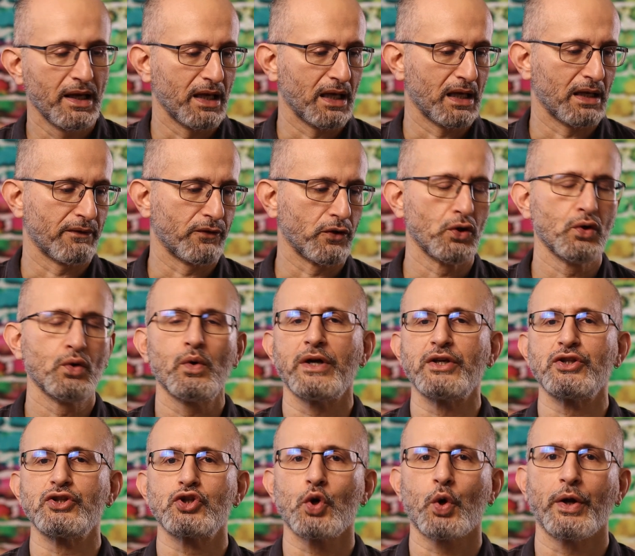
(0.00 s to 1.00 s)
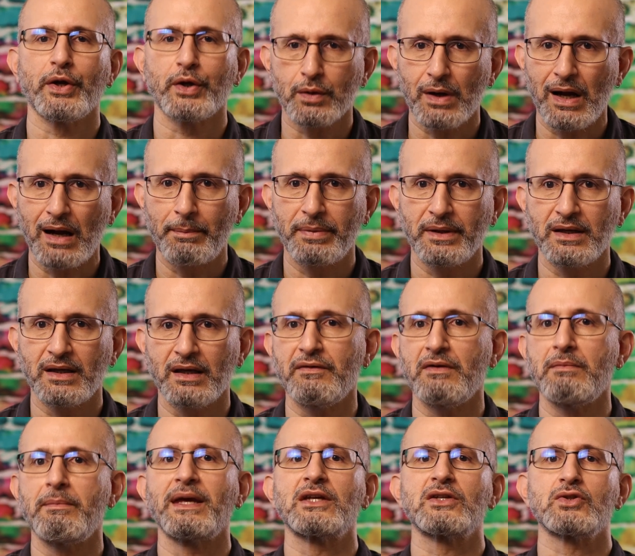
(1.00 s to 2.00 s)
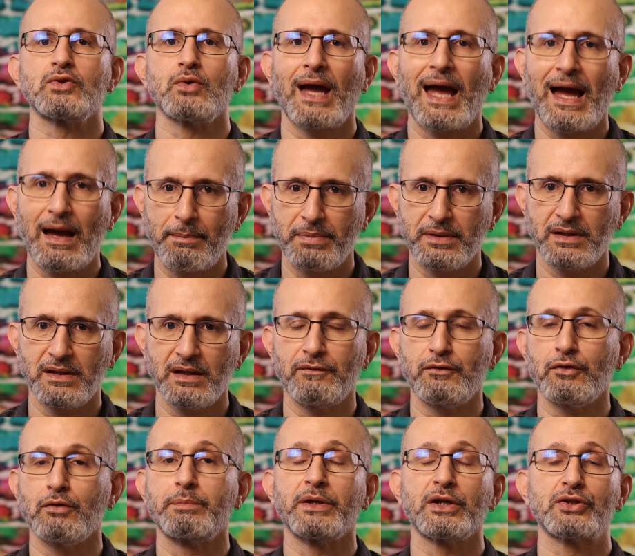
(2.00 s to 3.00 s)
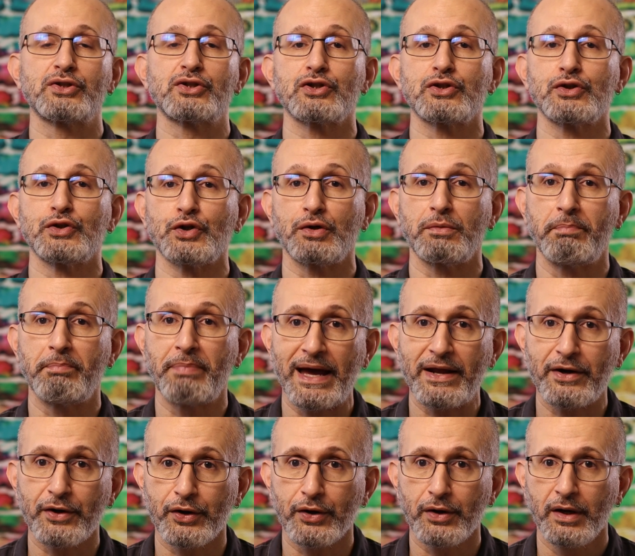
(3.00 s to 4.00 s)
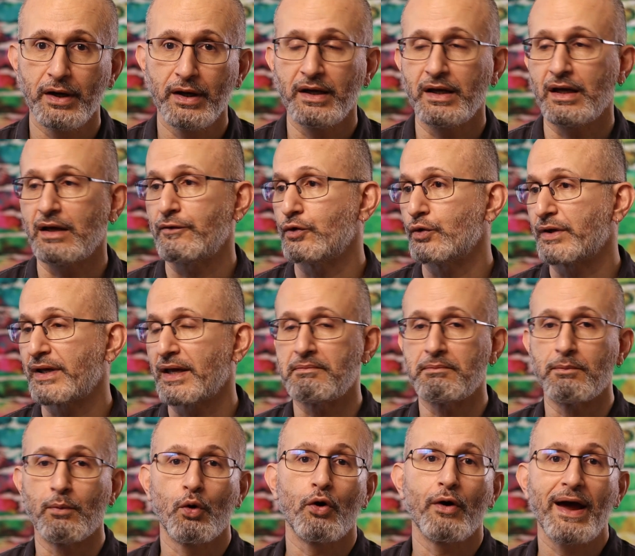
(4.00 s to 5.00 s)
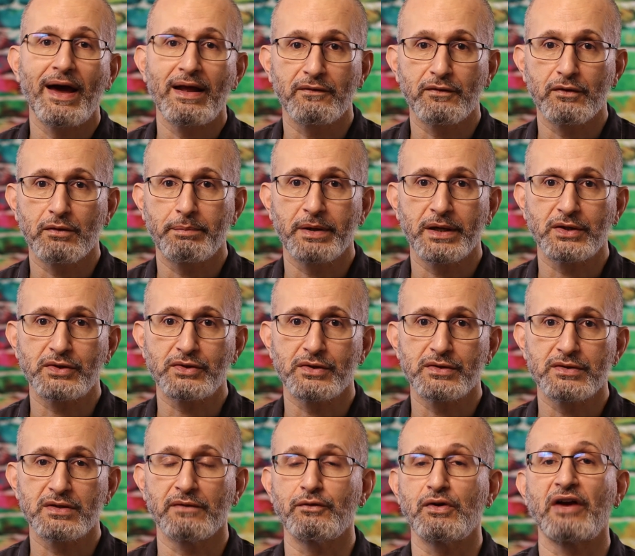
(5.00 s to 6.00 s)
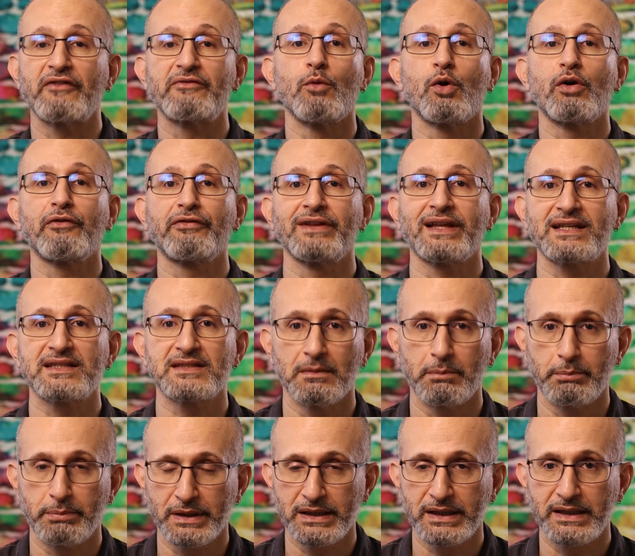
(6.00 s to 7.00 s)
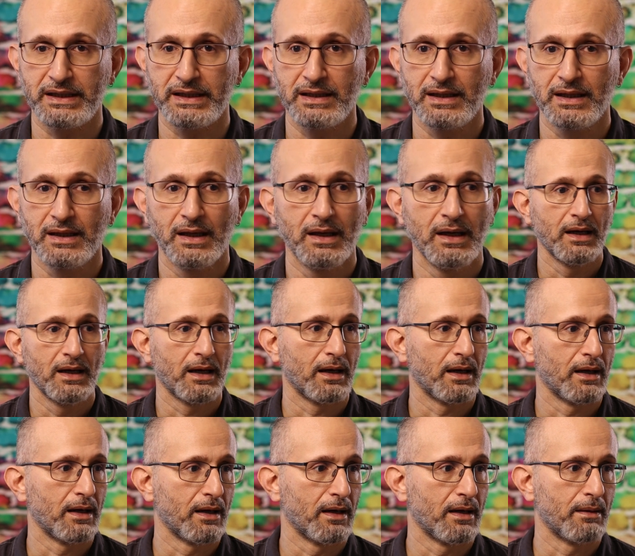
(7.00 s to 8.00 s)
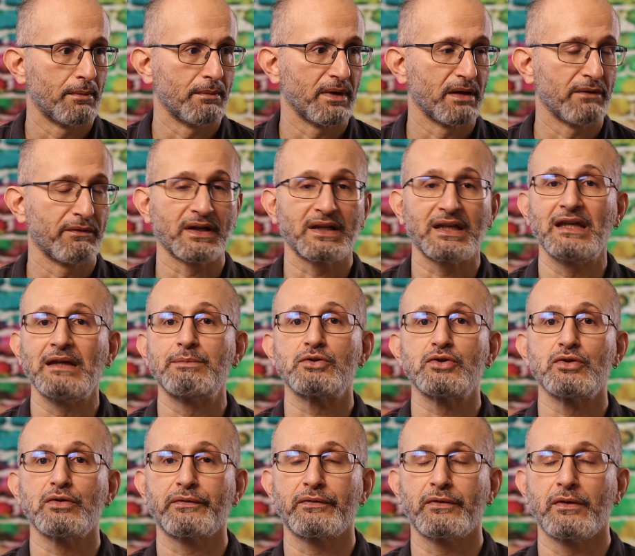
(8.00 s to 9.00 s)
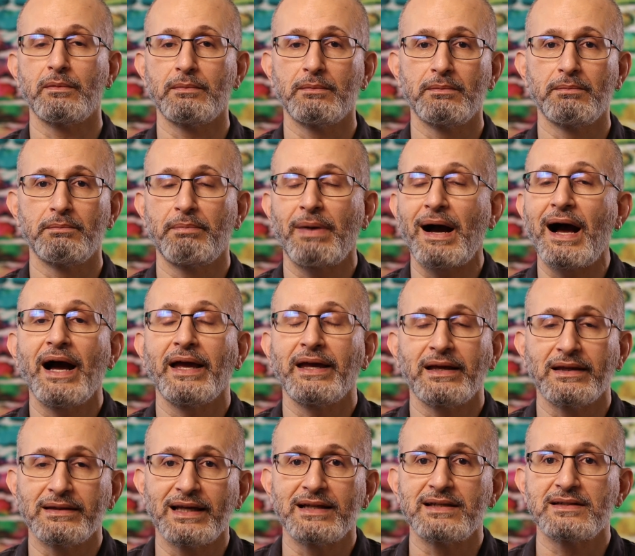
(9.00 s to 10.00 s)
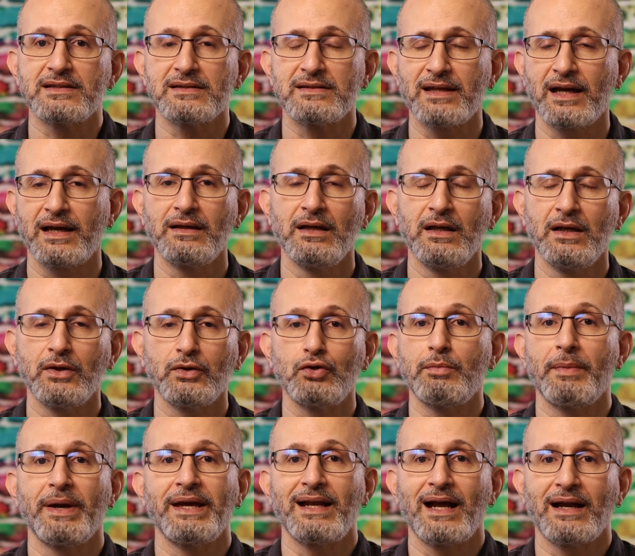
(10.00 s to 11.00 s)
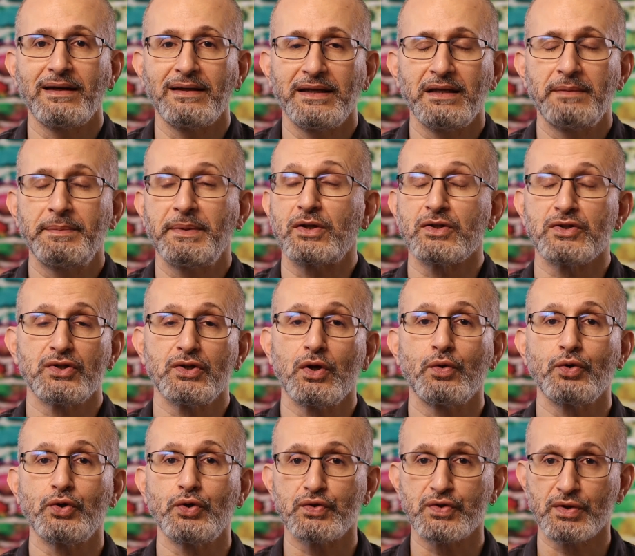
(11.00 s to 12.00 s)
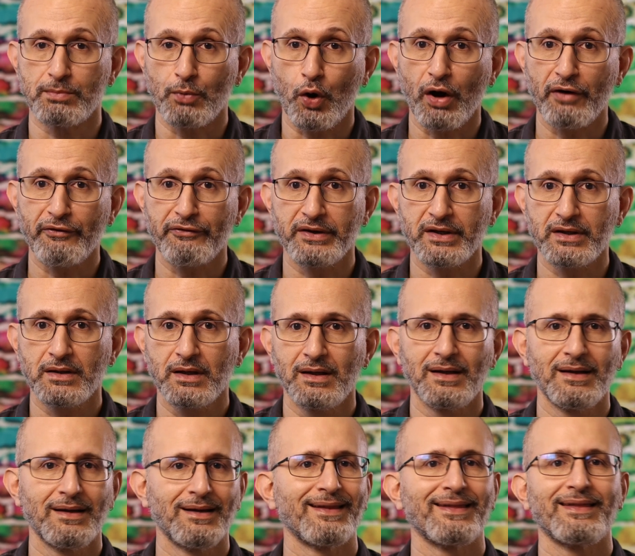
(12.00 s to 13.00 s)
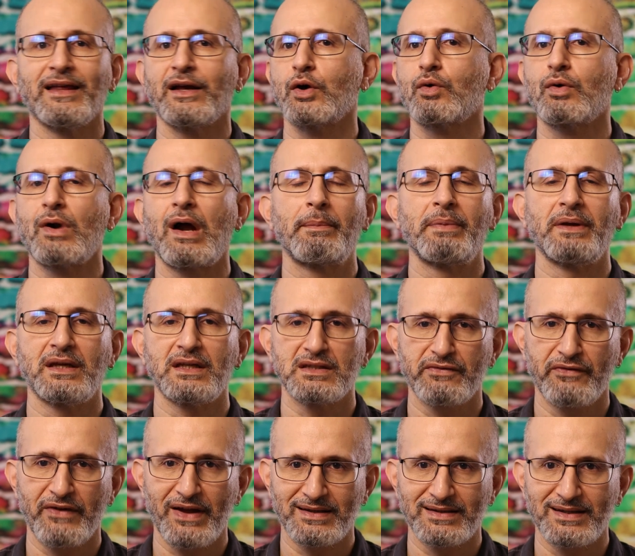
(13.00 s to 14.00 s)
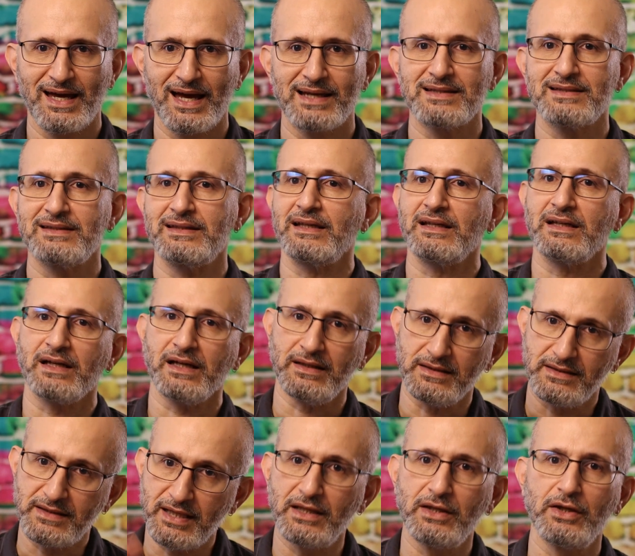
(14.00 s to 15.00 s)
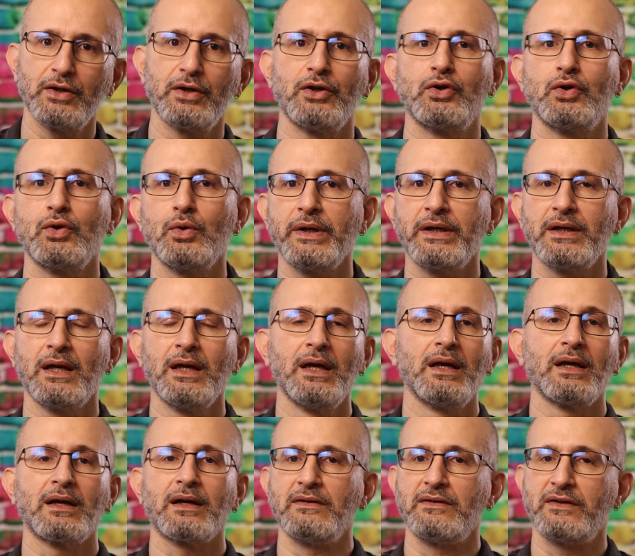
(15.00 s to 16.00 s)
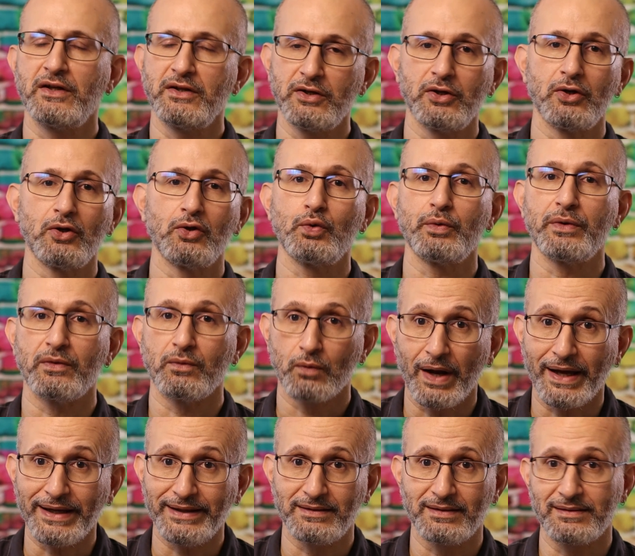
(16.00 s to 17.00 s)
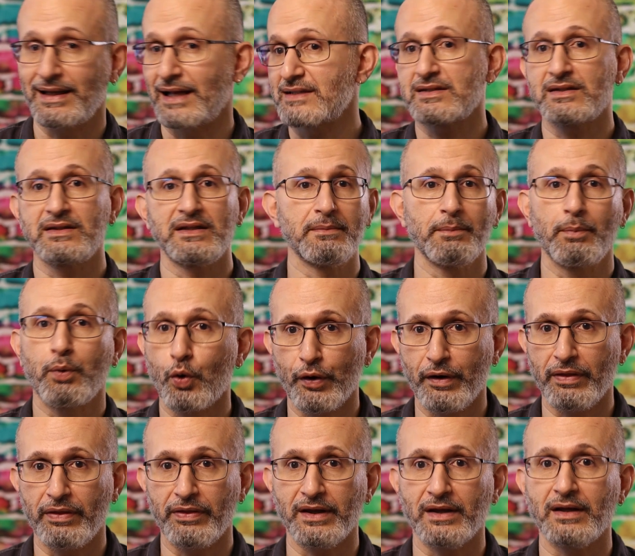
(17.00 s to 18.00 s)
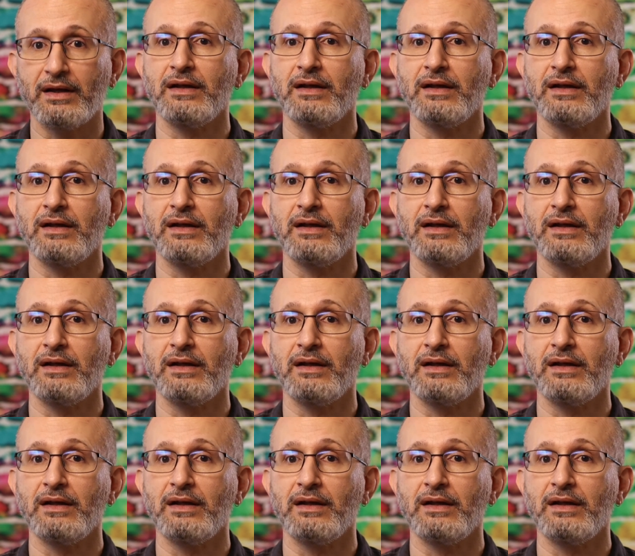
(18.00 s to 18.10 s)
If you enjoy cropping, if it makes you happy, if your pictures look better, if you get more out of your pictures, if you have more flexibility, if it keeps you from buying lenses that you may not need because you don't use them often, then cropping is fantastic. Continue to do it. Continue to do it right. That's the important thing.